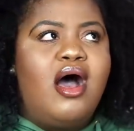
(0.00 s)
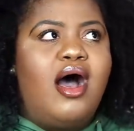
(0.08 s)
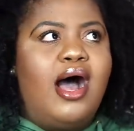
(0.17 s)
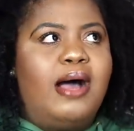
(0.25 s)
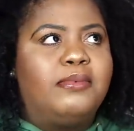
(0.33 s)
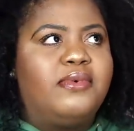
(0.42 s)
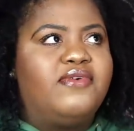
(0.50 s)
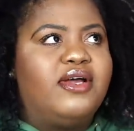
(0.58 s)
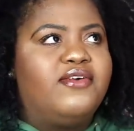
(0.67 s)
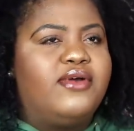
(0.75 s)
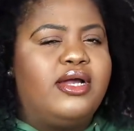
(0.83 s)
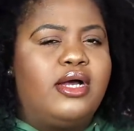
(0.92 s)

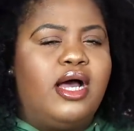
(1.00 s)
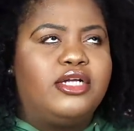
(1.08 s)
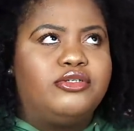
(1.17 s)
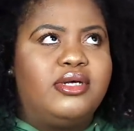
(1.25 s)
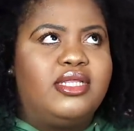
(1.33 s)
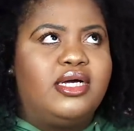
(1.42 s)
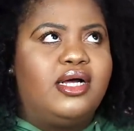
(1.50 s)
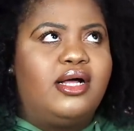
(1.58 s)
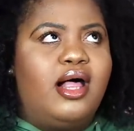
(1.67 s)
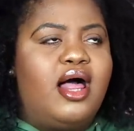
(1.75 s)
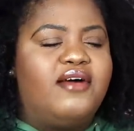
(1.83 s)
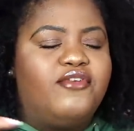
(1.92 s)

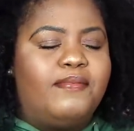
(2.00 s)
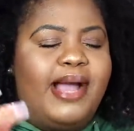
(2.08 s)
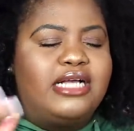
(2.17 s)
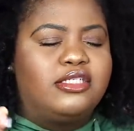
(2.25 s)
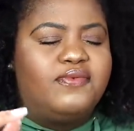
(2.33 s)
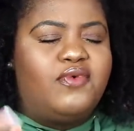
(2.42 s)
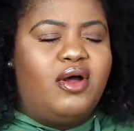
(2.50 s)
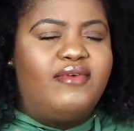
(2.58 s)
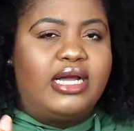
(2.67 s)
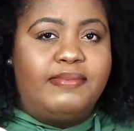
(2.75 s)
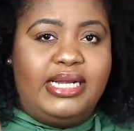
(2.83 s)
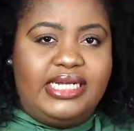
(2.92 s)
For my Sephora
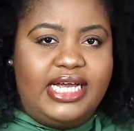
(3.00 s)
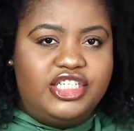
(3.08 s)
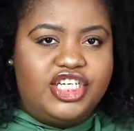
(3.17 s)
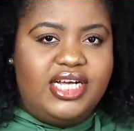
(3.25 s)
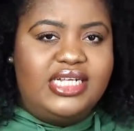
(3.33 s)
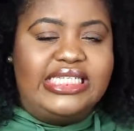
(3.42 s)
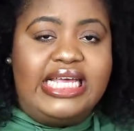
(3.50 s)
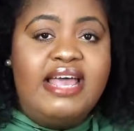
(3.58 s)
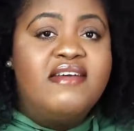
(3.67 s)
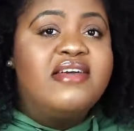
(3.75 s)
recommendations.